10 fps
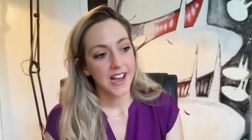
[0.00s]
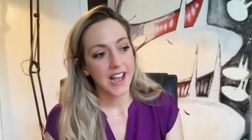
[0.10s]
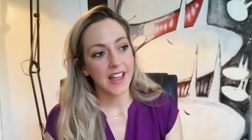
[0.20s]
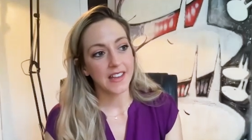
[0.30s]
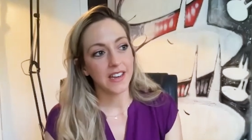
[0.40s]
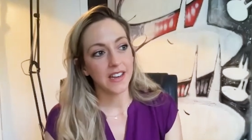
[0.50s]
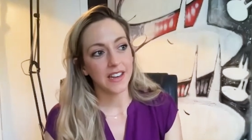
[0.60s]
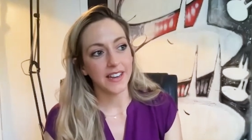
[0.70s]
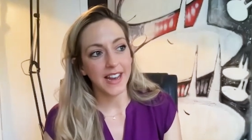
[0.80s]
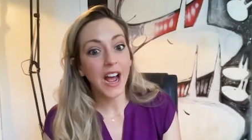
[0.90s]
And
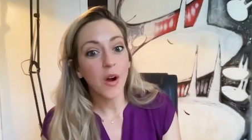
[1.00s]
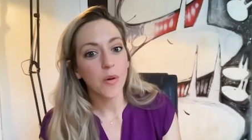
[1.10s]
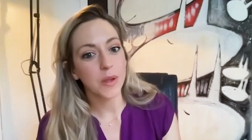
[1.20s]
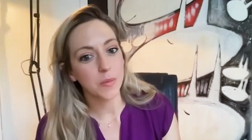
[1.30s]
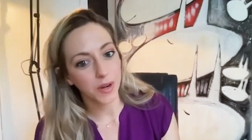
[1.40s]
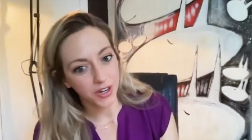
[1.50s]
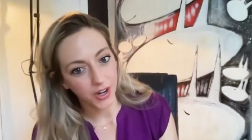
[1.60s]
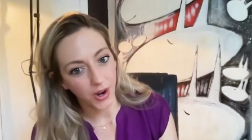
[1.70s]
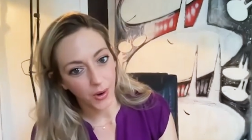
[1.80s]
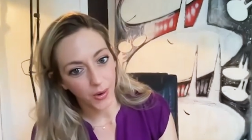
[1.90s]
now we want to
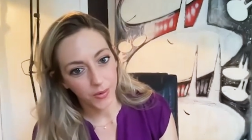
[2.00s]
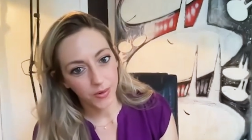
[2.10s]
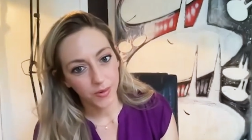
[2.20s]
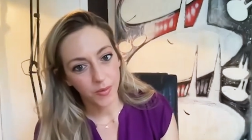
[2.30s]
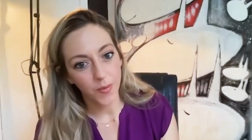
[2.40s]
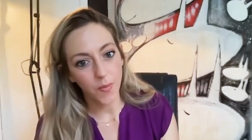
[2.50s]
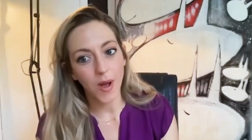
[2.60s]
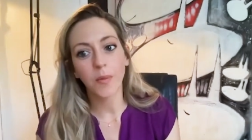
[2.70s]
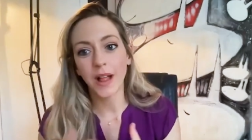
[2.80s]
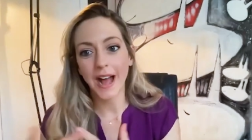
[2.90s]
know
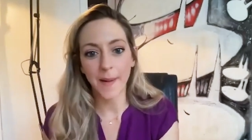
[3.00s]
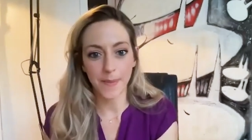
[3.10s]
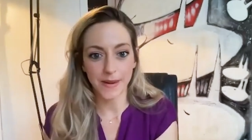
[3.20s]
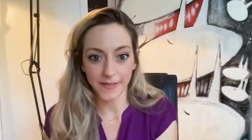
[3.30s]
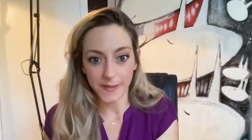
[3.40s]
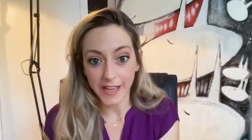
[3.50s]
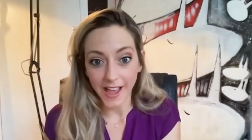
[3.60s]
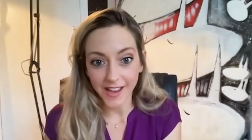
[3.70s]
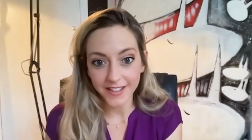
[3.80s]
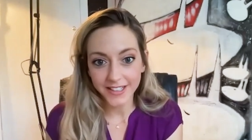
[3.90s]
what will happen at the
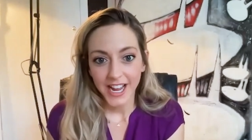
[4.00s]
end